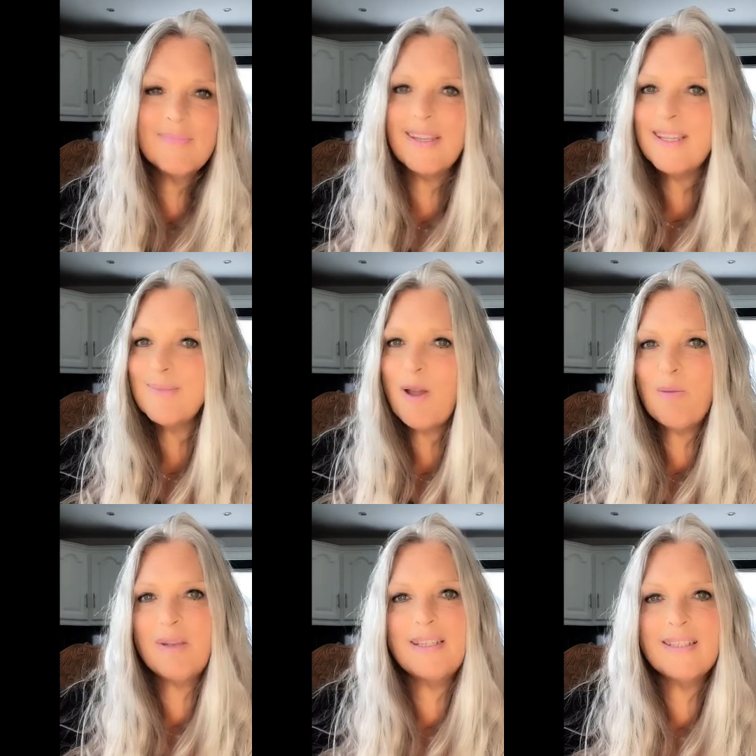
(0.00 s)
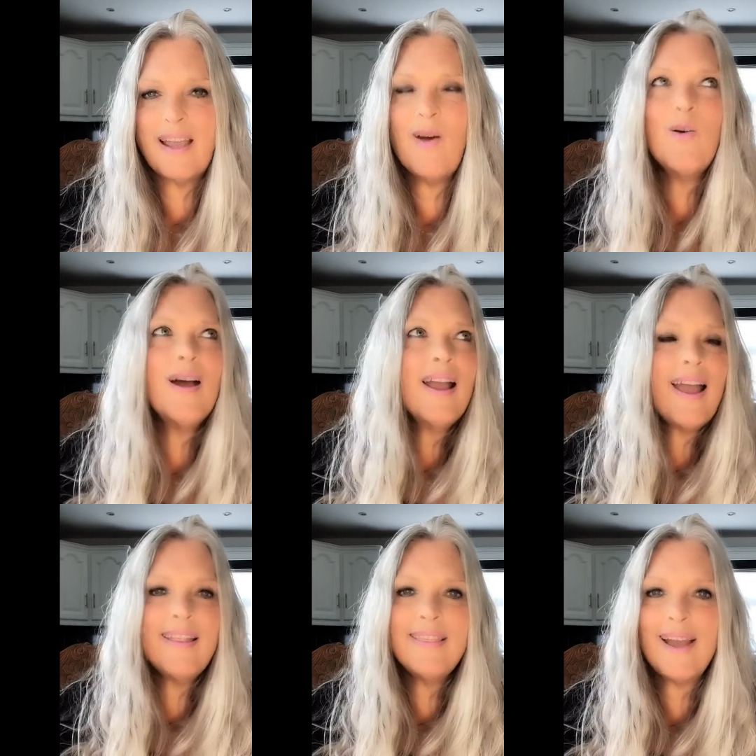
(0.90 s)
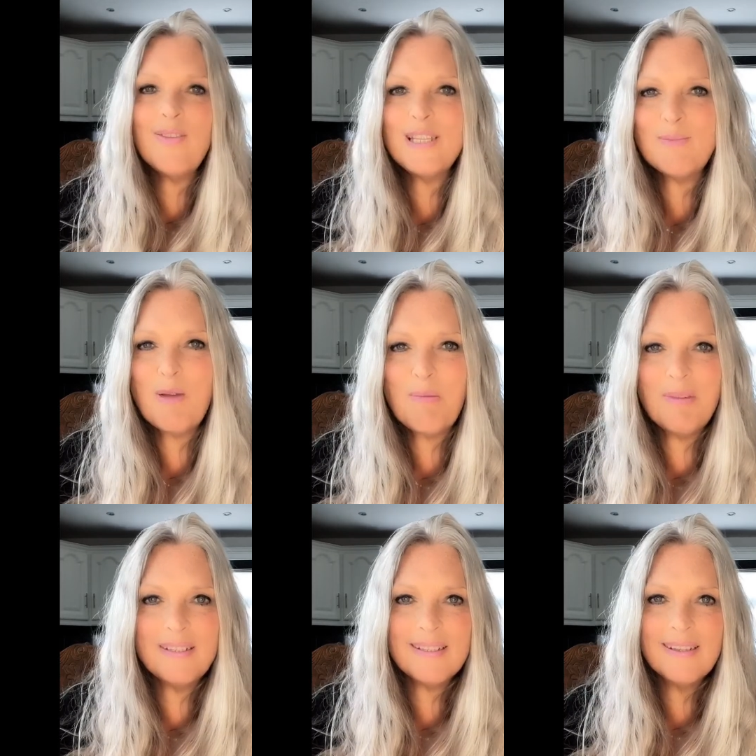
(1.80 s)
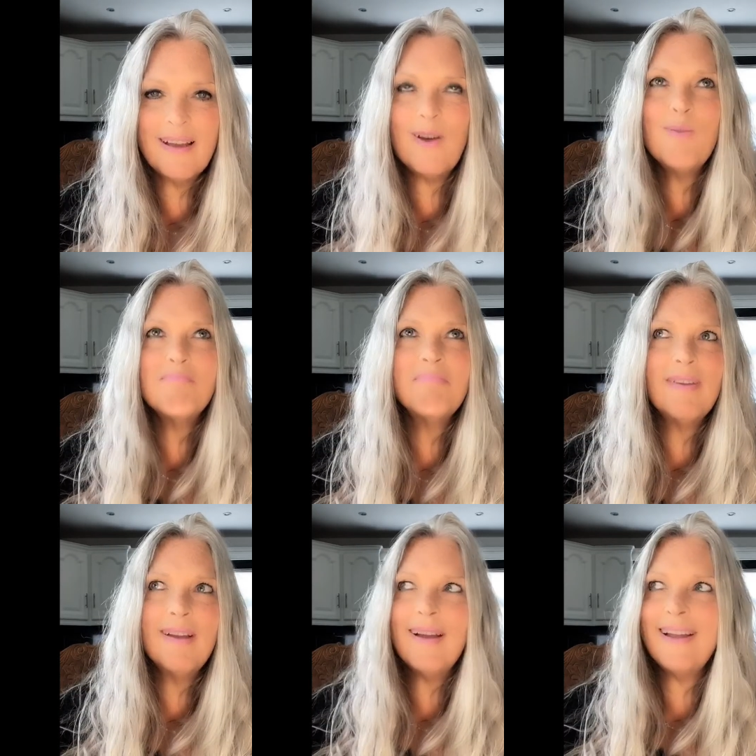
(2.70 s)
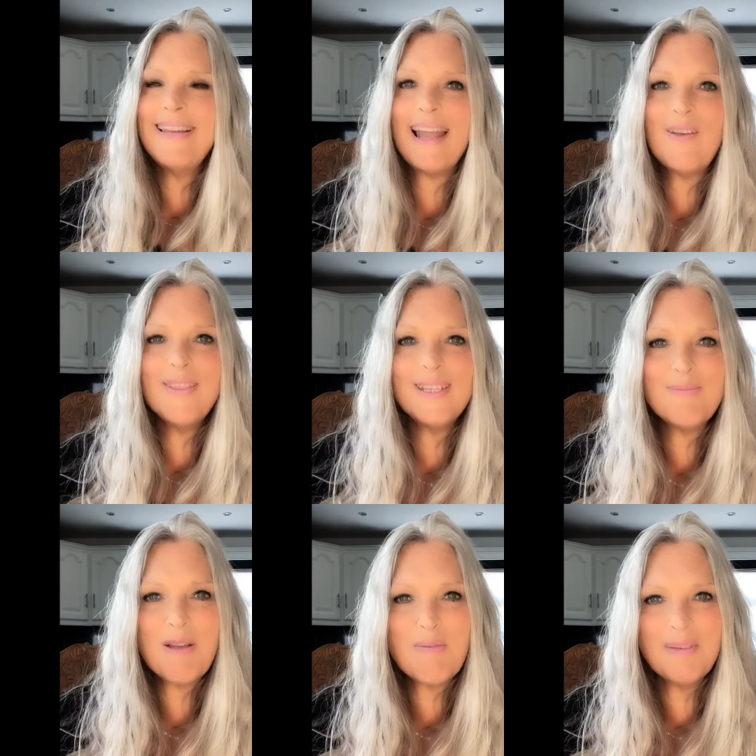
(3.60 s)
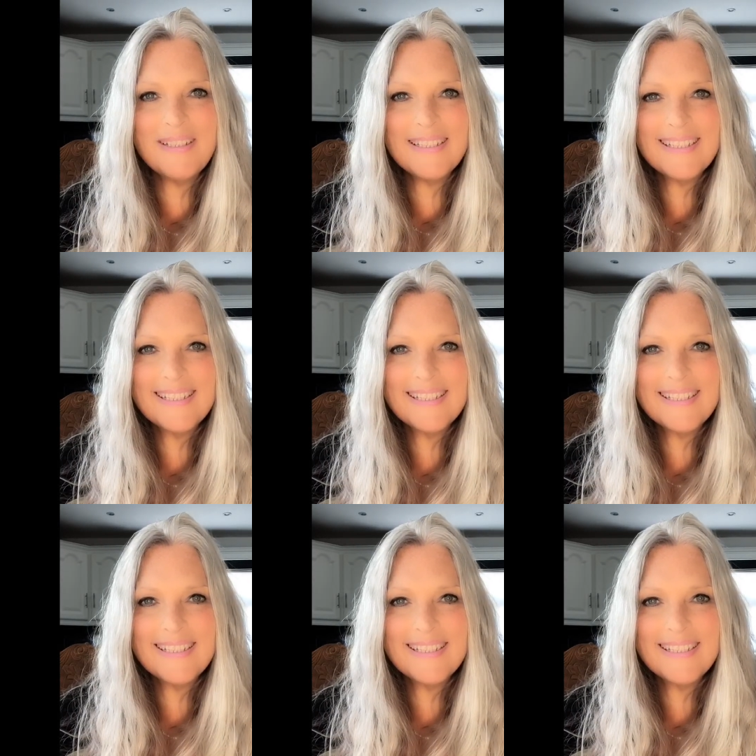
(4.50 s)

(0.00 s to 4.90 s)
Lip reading: This moment. Oh, and now this moment. Oh, and now this moment.